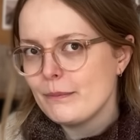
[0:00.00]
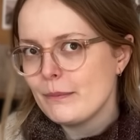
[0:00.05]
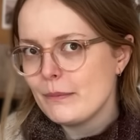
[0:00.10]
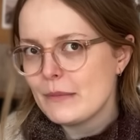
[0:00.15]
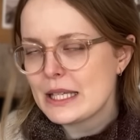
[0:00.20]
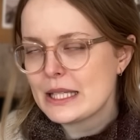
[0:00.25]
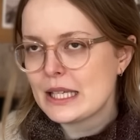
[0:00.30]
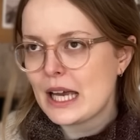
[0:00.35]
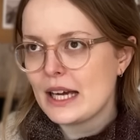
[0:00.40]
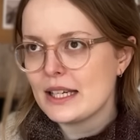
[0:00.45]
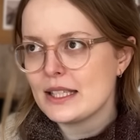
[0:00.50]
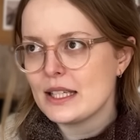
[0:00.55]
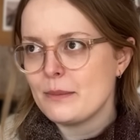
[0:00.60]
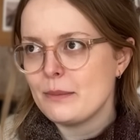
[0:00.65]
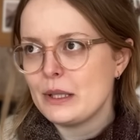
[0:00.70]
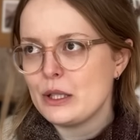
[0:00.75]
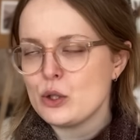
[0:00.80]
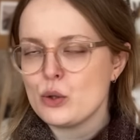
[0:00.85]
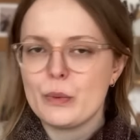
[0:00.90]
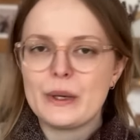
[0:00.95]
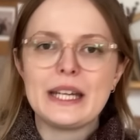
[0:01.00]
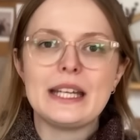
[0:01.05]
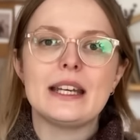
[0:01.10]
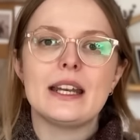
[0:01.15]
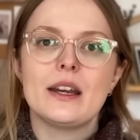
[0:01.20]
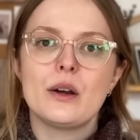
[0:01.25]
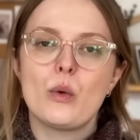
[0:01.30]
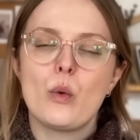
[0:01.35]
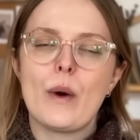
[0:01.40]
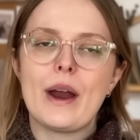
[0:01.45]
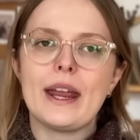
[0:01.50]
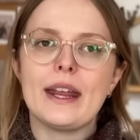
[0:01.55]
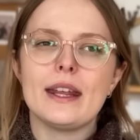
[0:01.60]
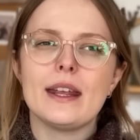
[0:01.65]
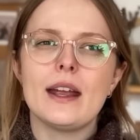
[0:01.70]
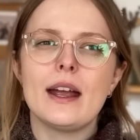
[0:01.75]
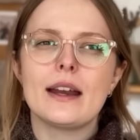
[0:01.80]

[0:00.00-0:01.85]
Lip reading: size in between in a way.